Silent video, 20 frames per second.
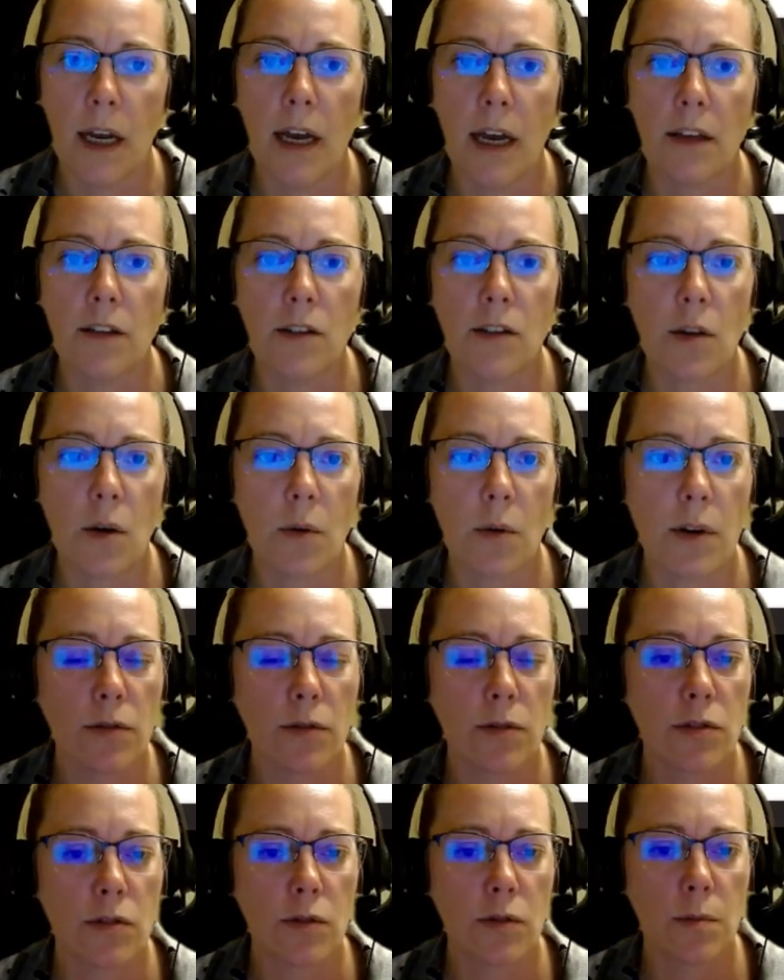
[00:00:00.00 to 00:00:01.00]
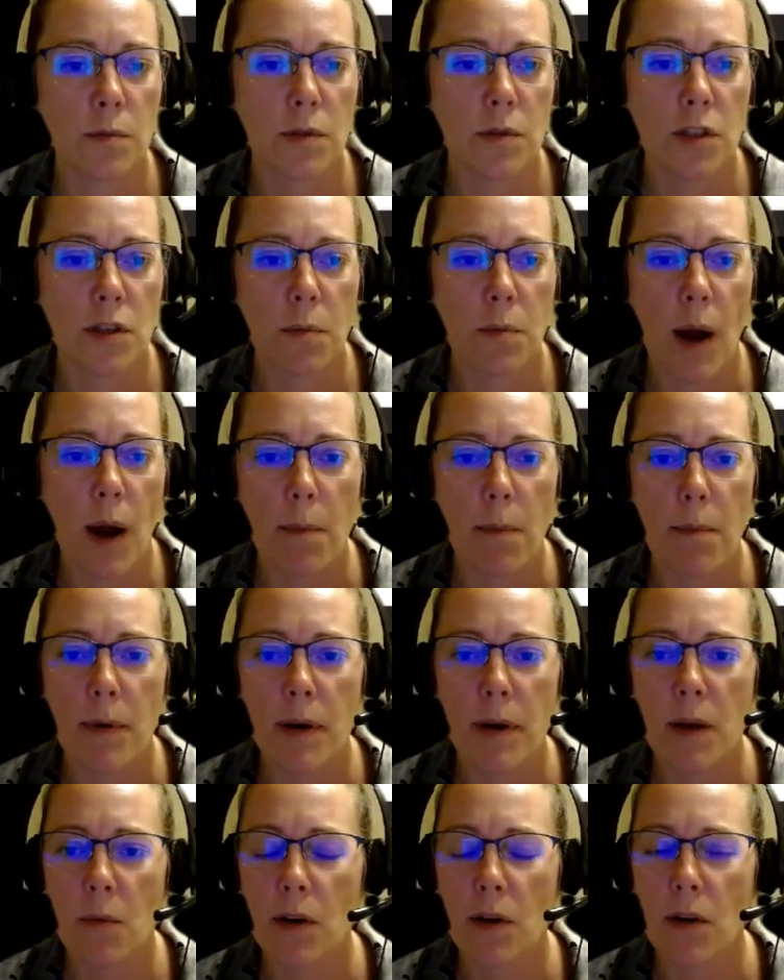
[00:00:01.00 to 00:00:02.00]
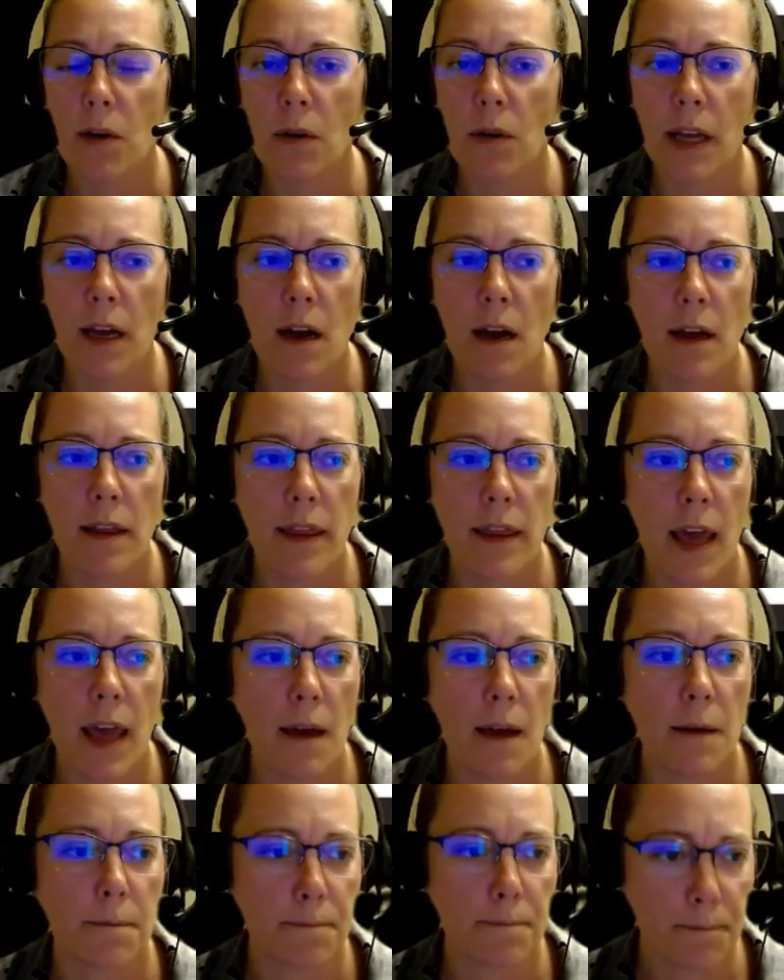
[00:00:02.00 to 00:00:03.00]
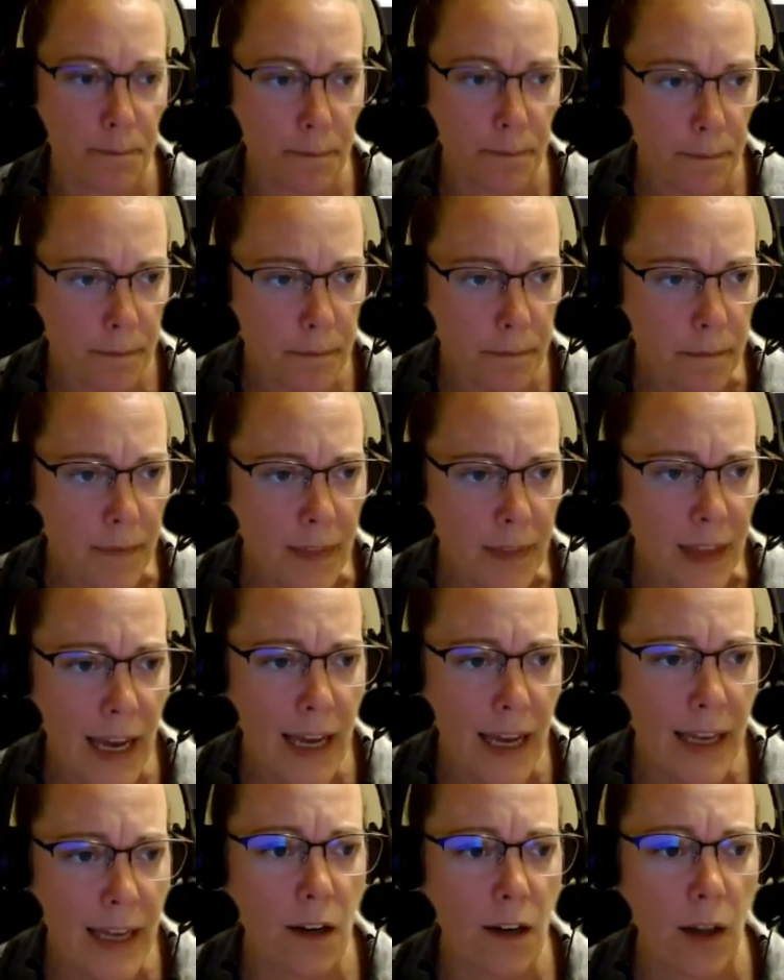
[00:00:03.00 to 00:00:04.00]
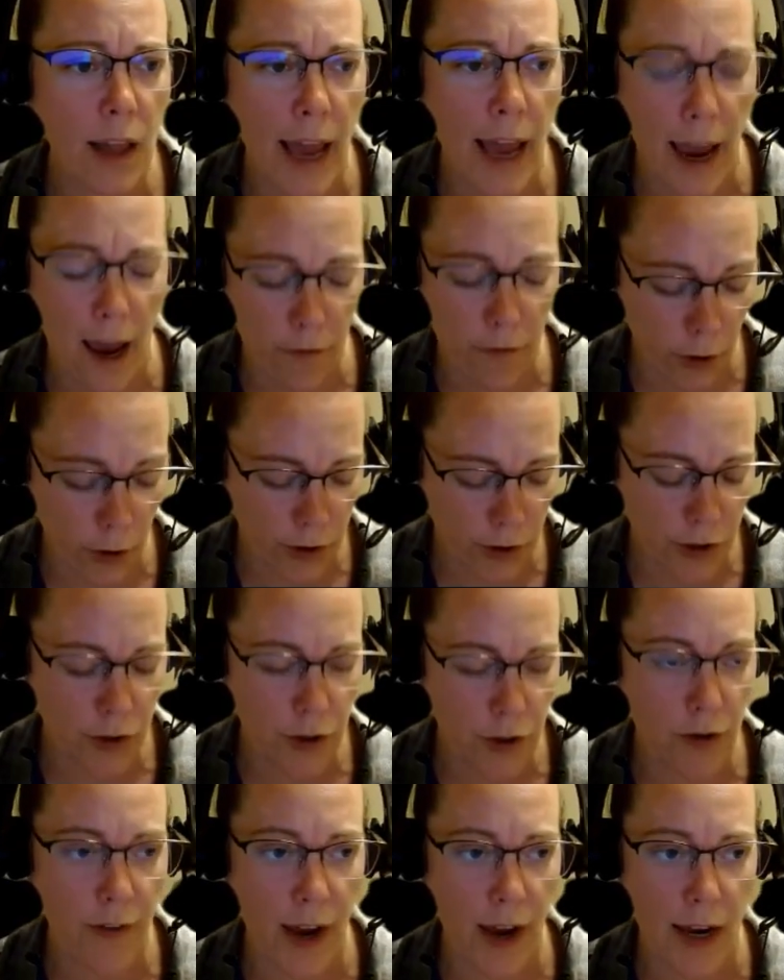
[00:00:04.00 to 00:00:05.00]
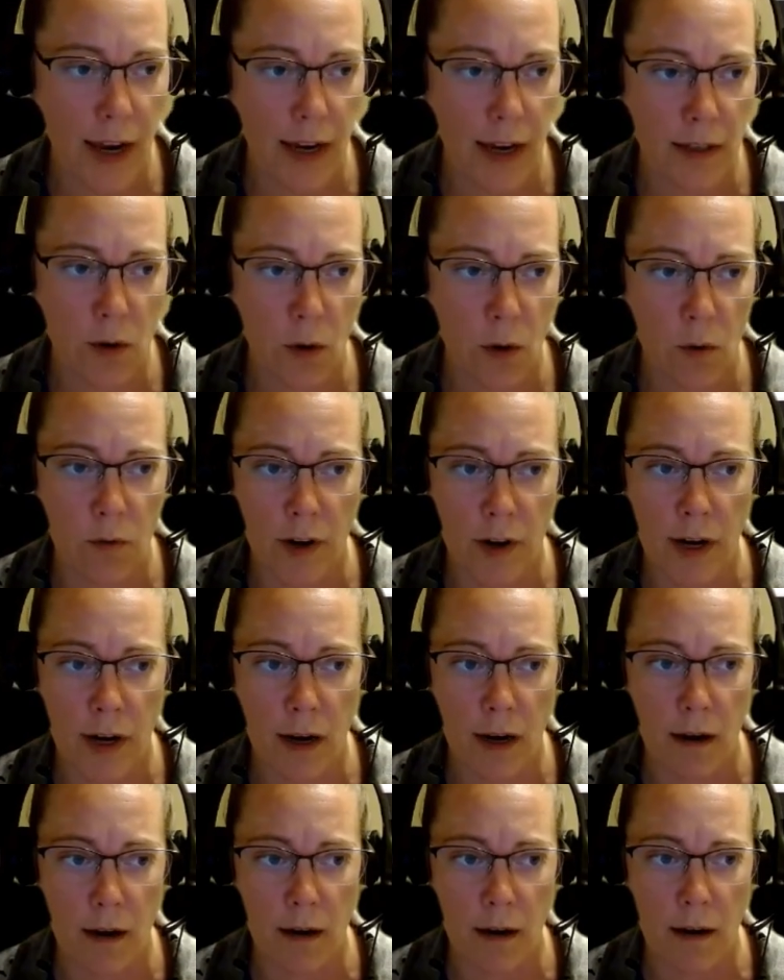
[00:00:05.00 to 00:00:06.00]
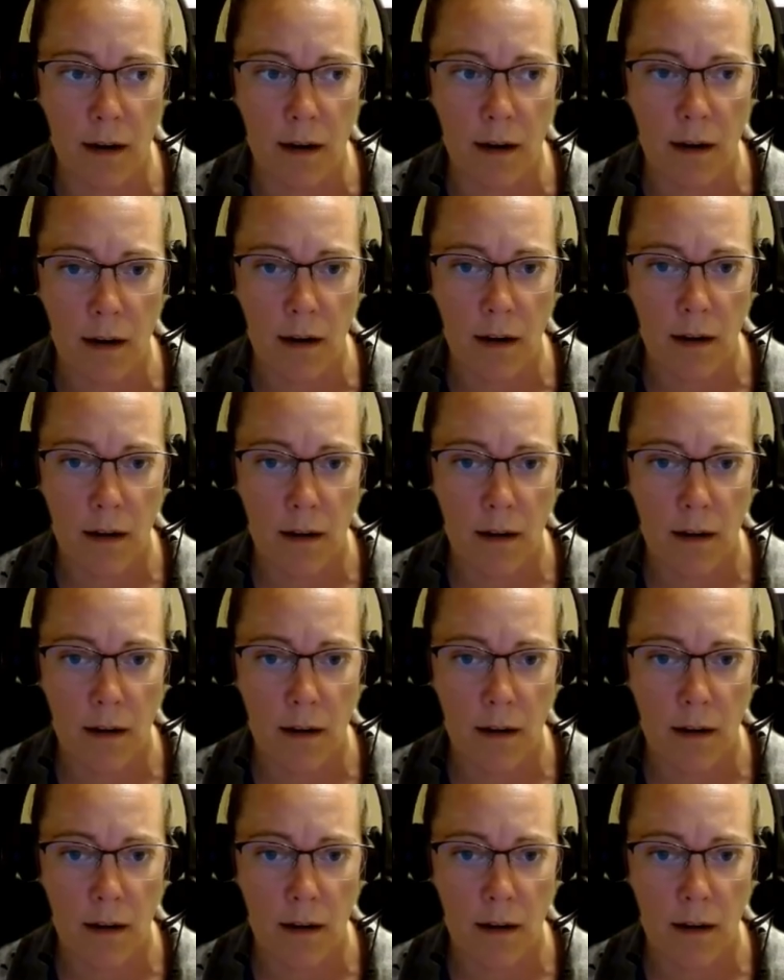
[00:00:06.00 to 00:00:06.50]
And it'll zoom to the property when you click on that, and it'll have your surveys over here